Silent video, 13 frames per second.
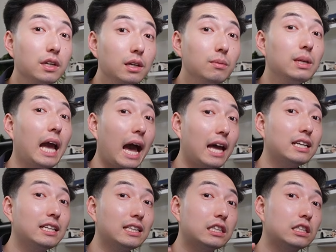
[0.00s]
gonna be
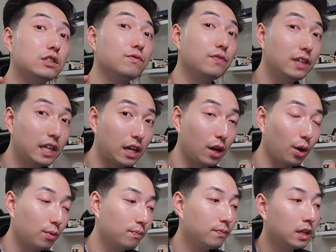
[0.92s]
editing this video